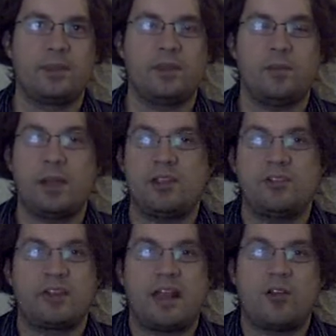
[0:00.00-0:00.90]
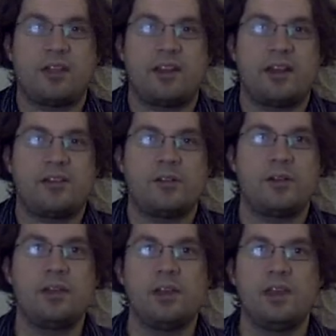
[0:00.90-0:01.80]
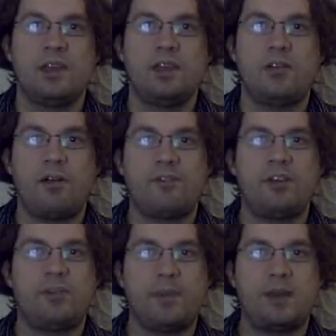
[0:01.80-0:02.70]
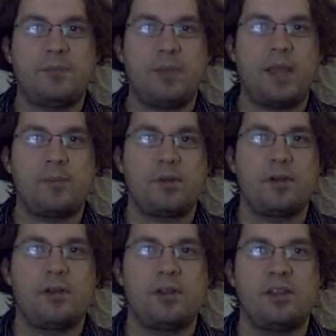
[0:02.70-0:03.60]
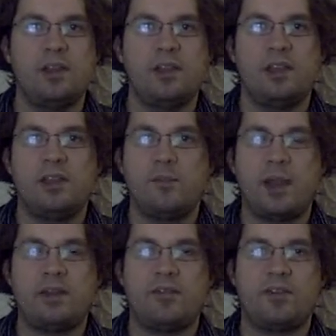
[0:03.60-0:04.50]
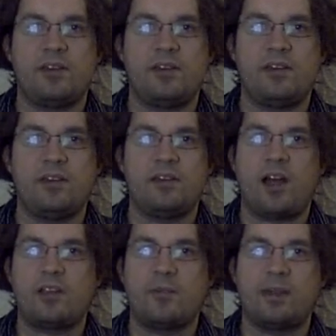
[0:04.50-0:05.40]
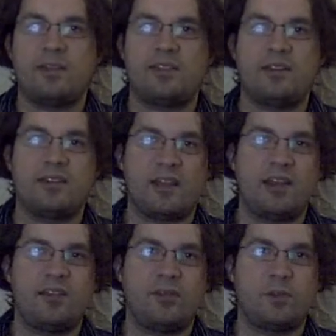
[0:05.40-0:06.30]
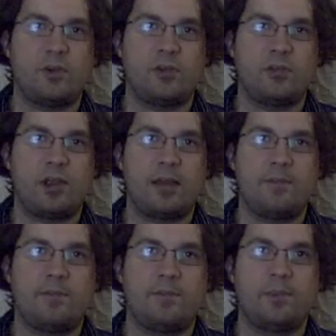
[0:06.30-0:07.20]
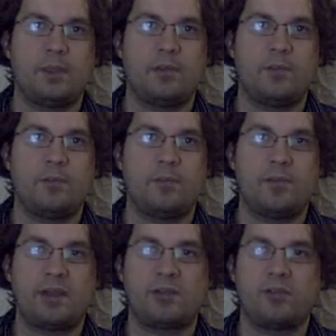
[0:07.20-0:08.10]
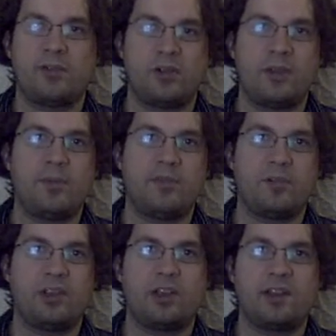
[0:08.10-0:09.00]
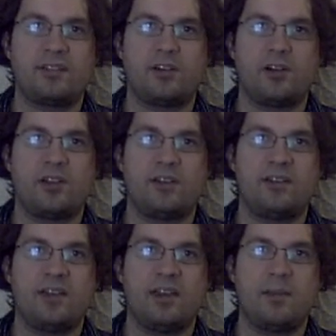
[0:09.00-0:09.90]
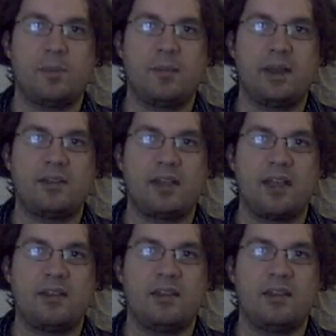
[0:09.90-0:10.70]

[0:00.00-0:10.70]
You might use a calculator. You'll often use pen and paper. You might even document the design of your program rather fully before you get started in implementing it.